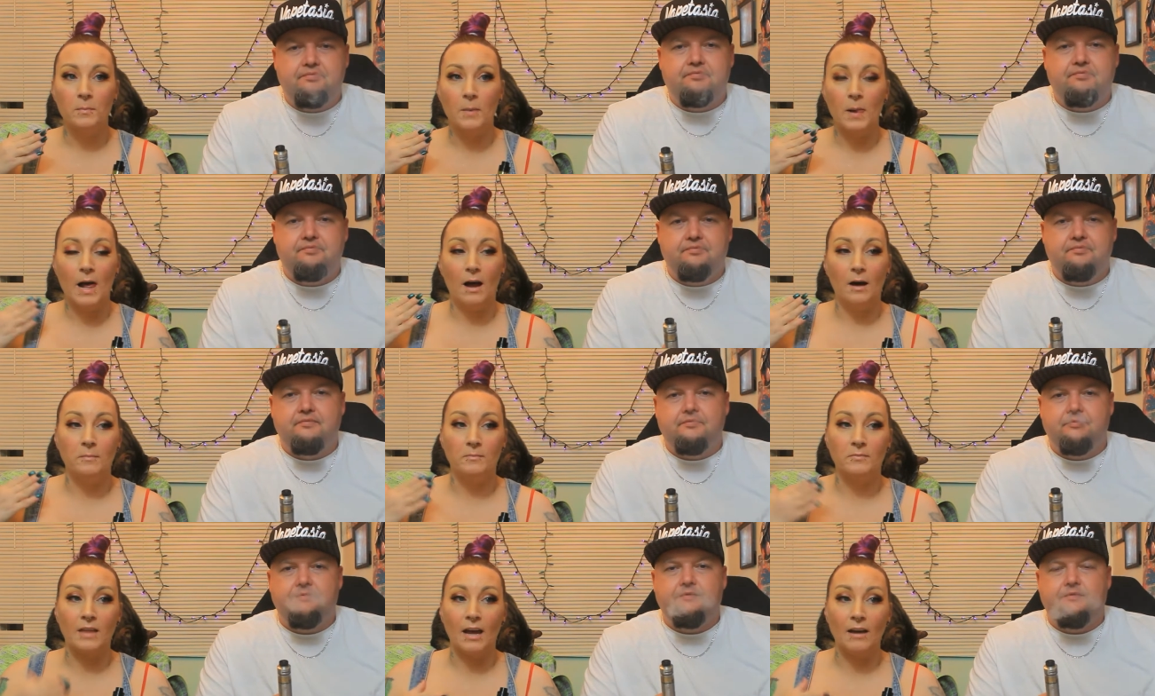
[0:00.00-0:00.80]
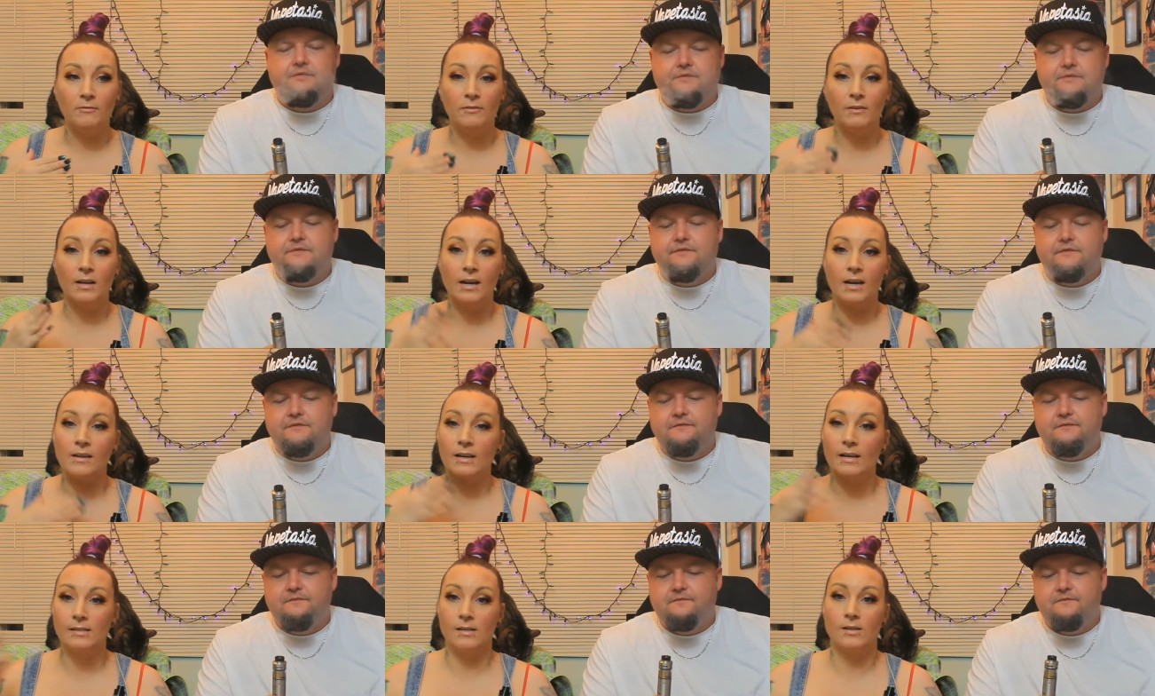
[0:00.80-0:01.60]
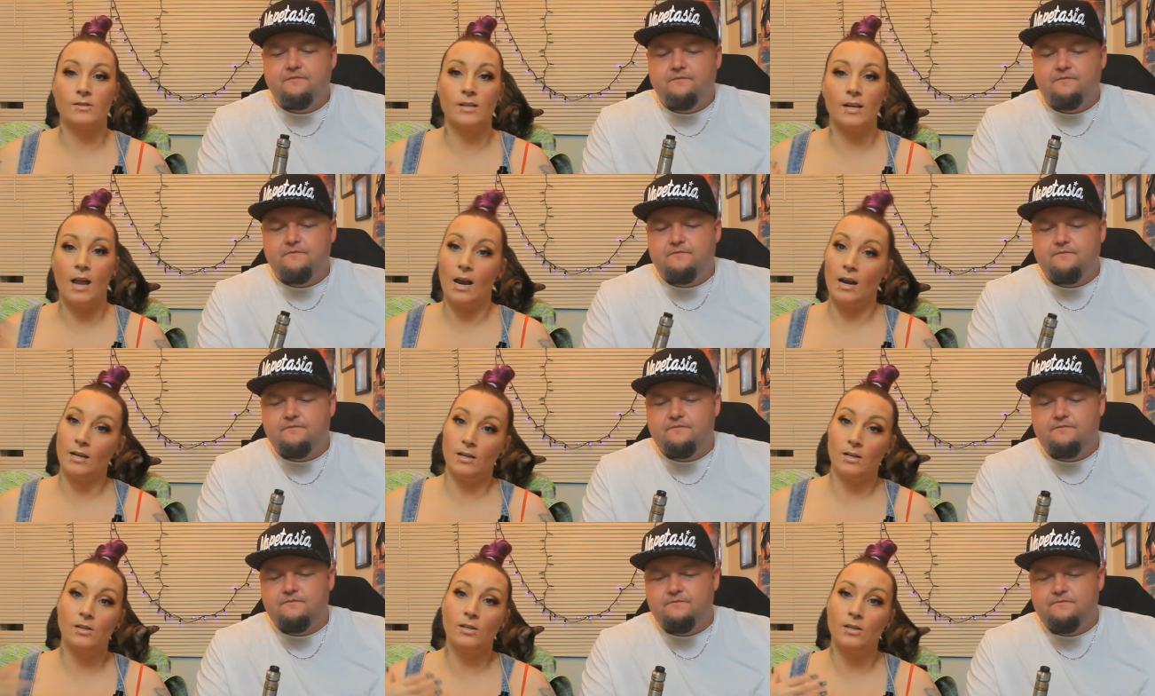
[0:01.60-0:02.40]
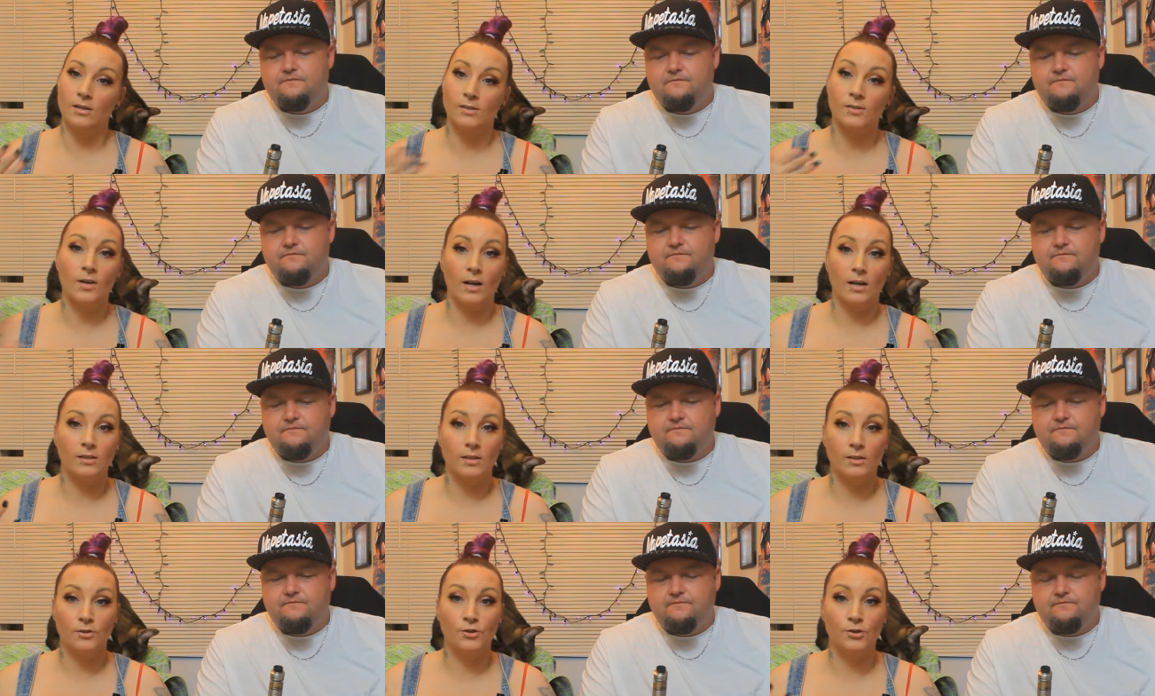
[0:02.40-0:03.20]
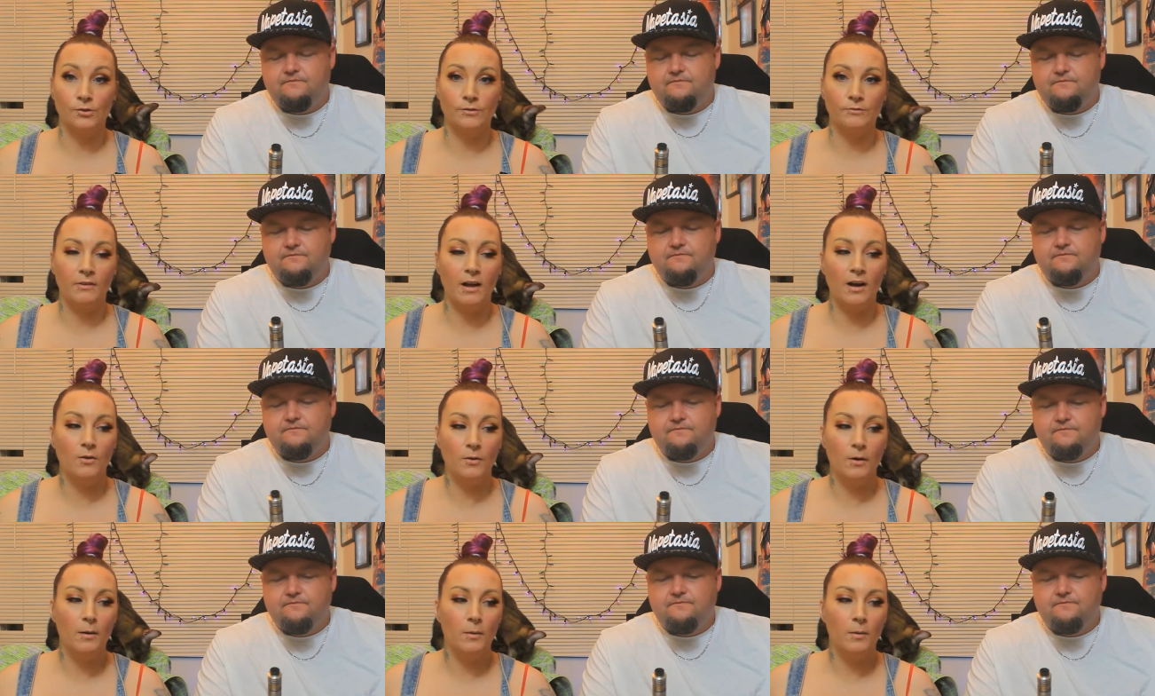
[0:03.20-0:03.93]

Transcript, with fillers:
Speaker 1: Um, thankfully, because there's a lot of there's nice juice flow.